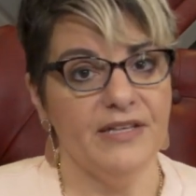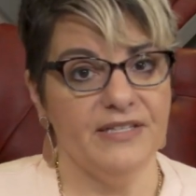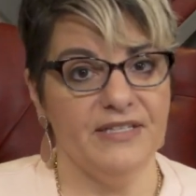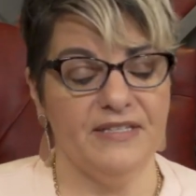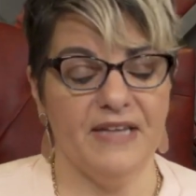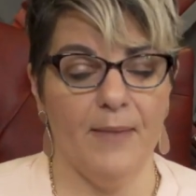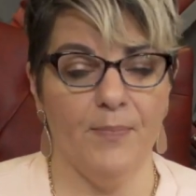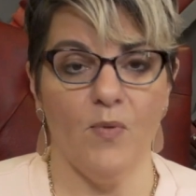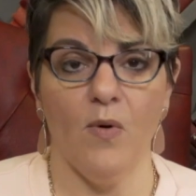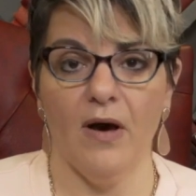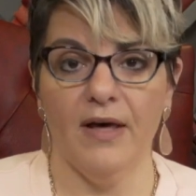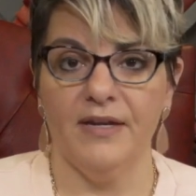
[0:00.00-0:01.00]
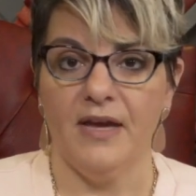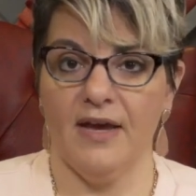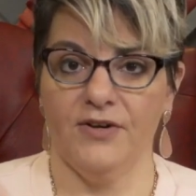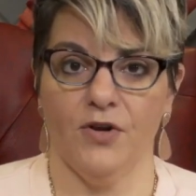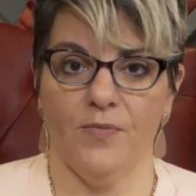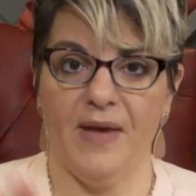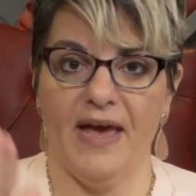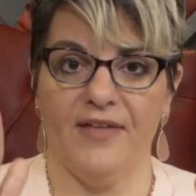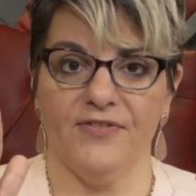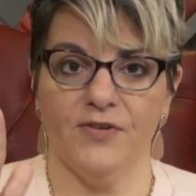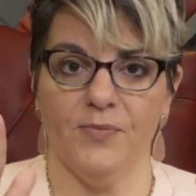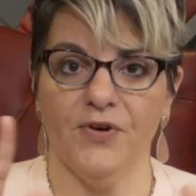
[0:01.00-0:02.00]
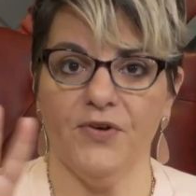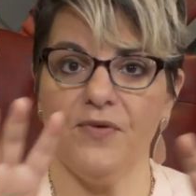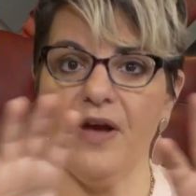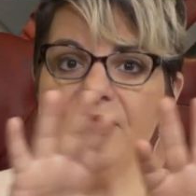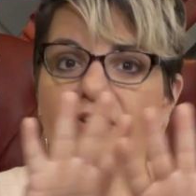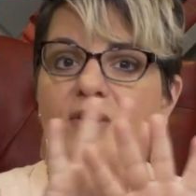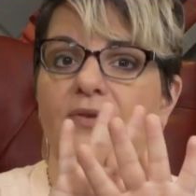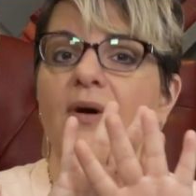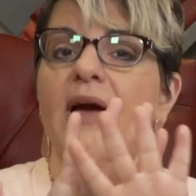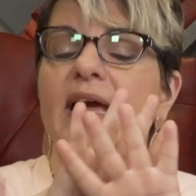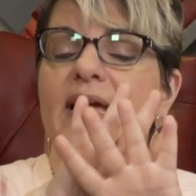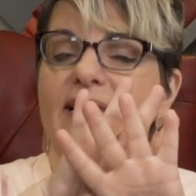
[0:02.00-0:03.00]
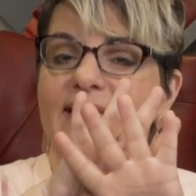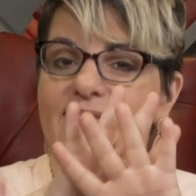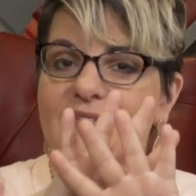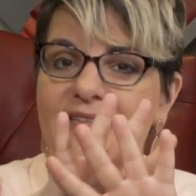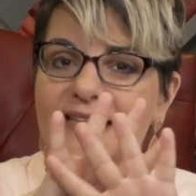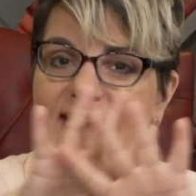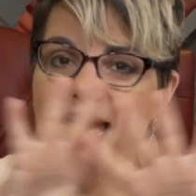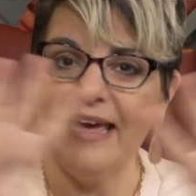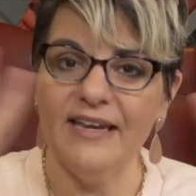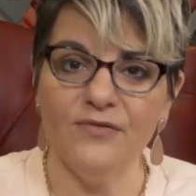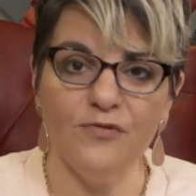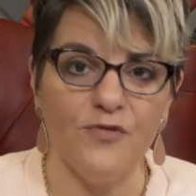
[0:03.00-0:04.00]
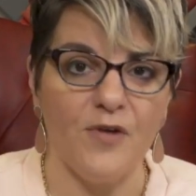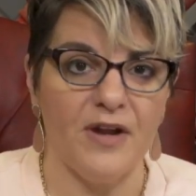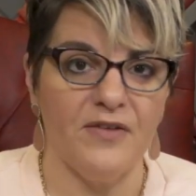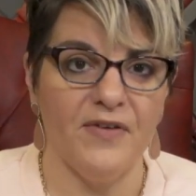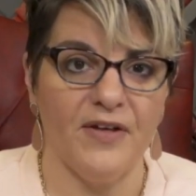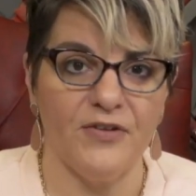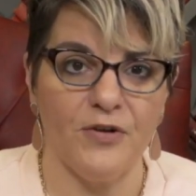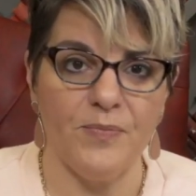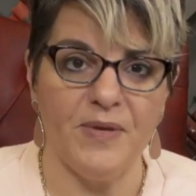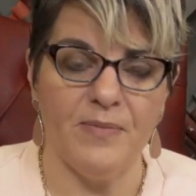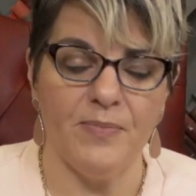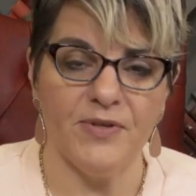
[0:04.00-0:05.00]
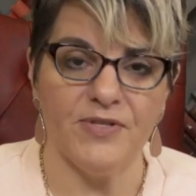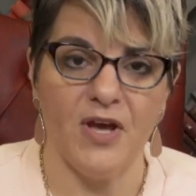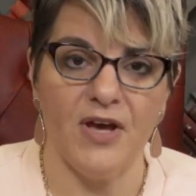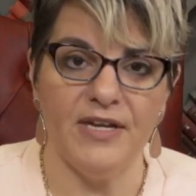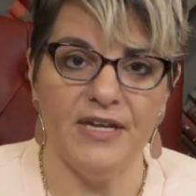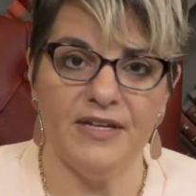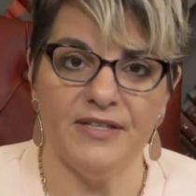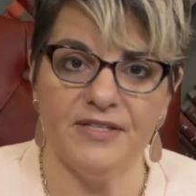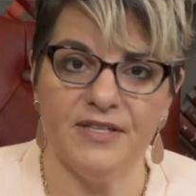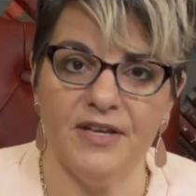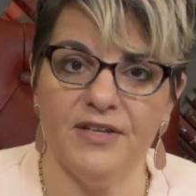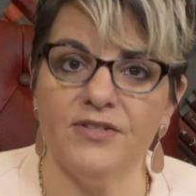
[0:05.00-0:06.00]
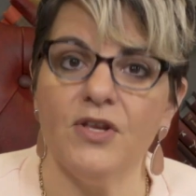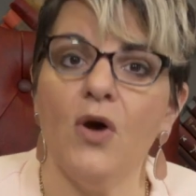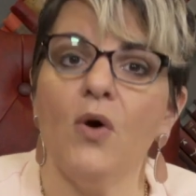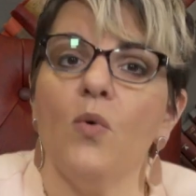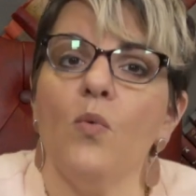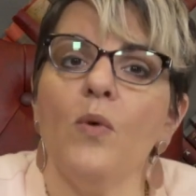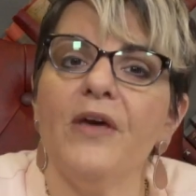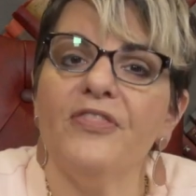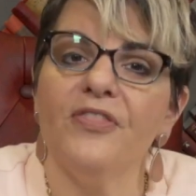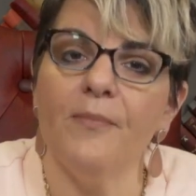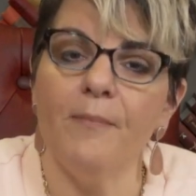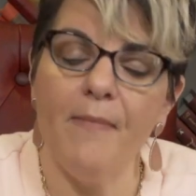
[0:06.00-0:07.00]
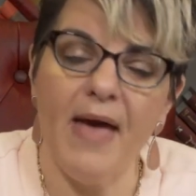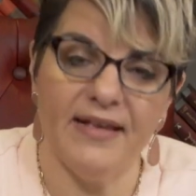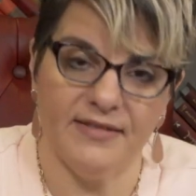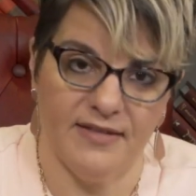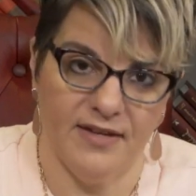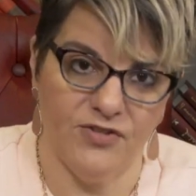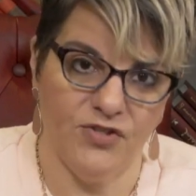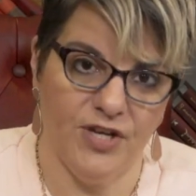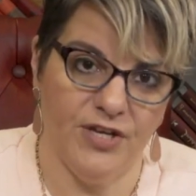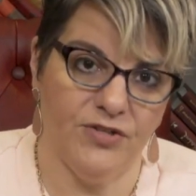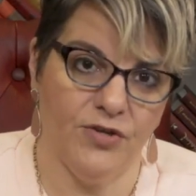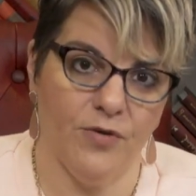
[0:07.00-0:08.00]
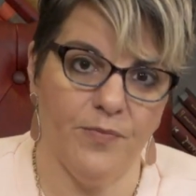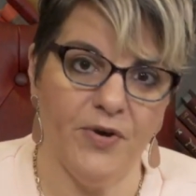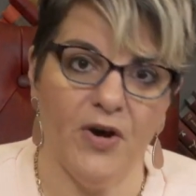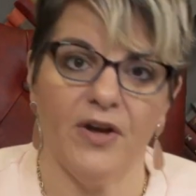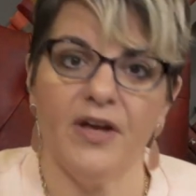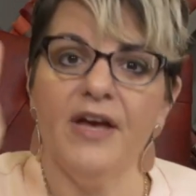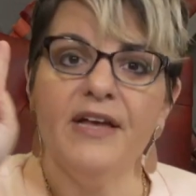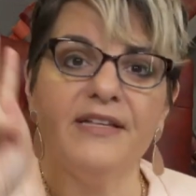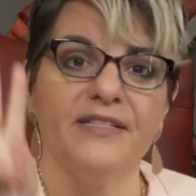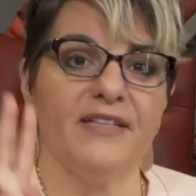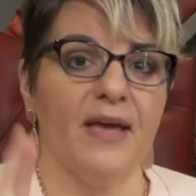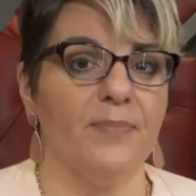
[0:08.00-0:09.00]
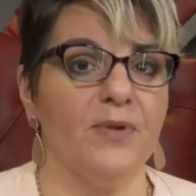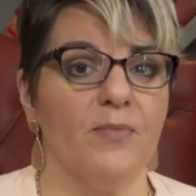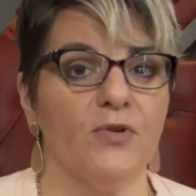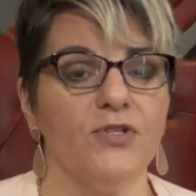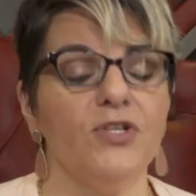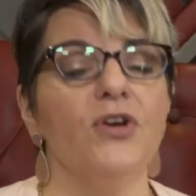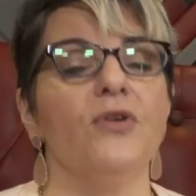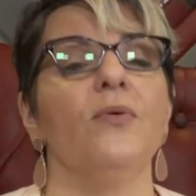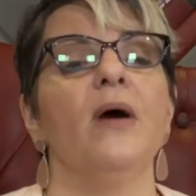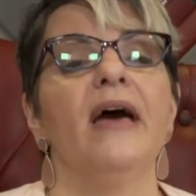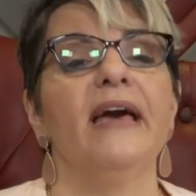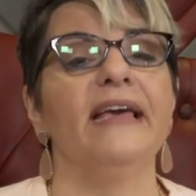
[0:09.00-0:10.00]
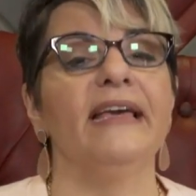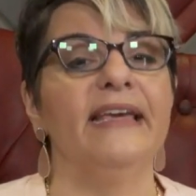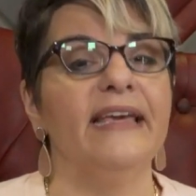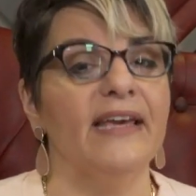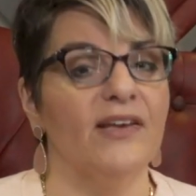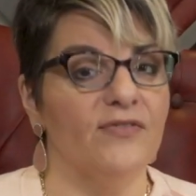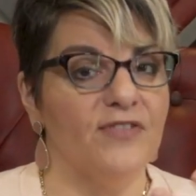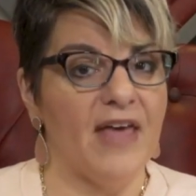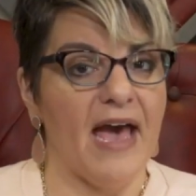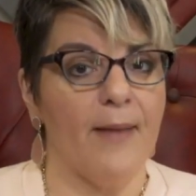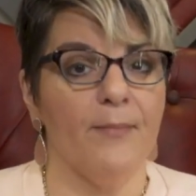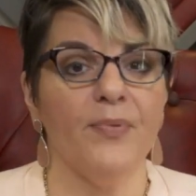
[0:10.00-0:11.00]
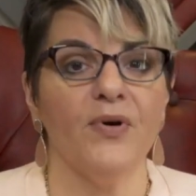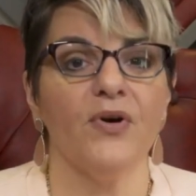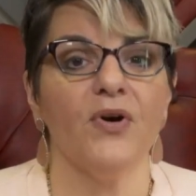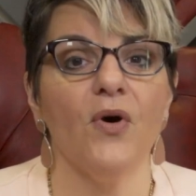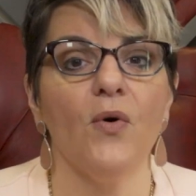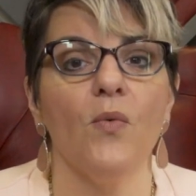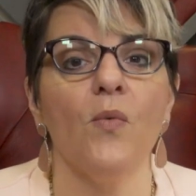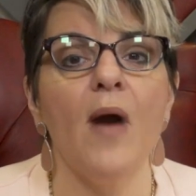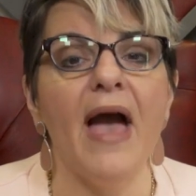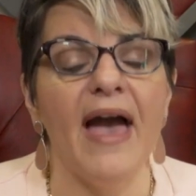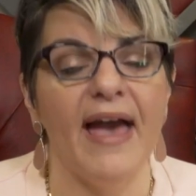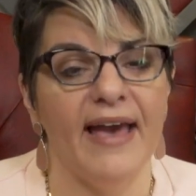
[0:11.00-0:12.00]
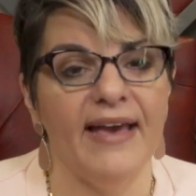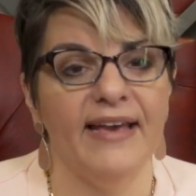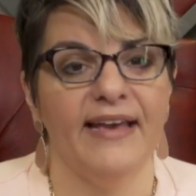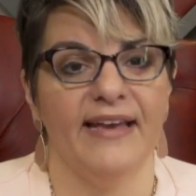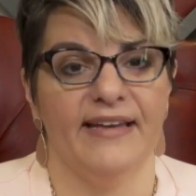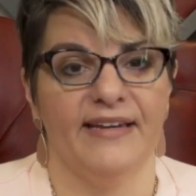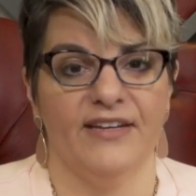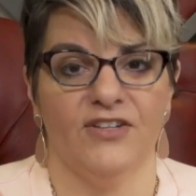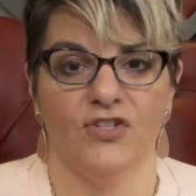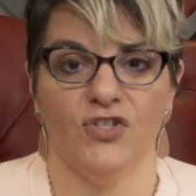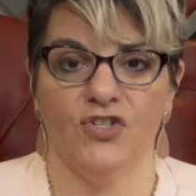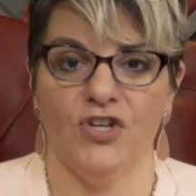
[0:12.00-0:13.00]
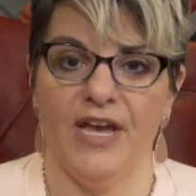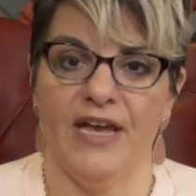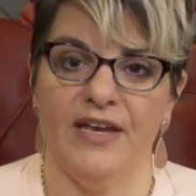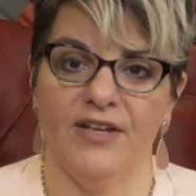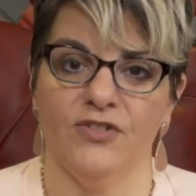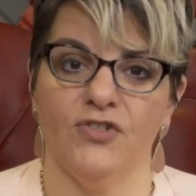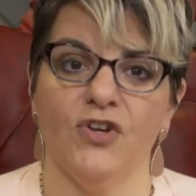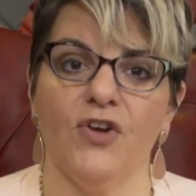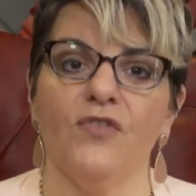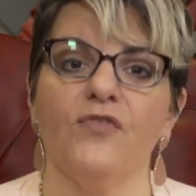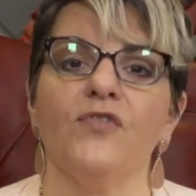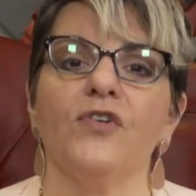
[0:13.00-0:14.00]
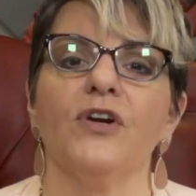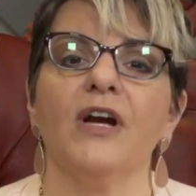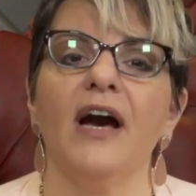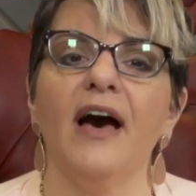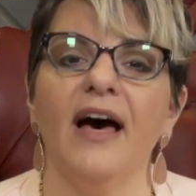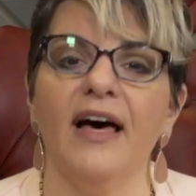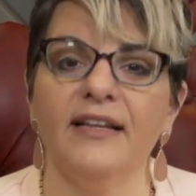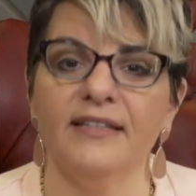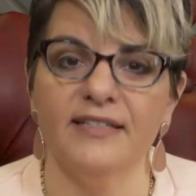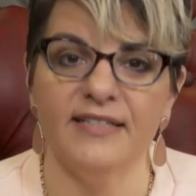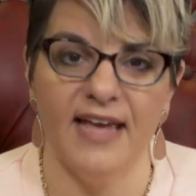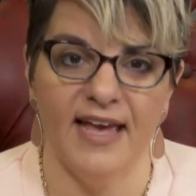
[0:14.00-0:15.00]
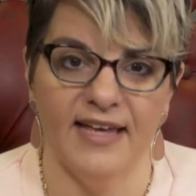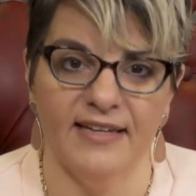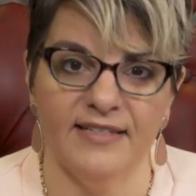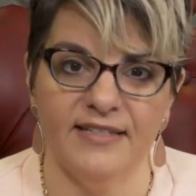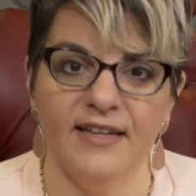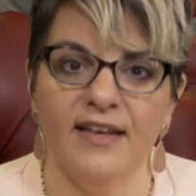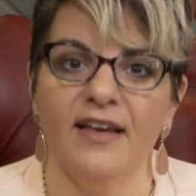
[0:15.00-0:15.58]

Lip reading: Step one on your path to book revenue is get in front of other people's audiences with the message in your book. Step number two, give that book away in exchange for contact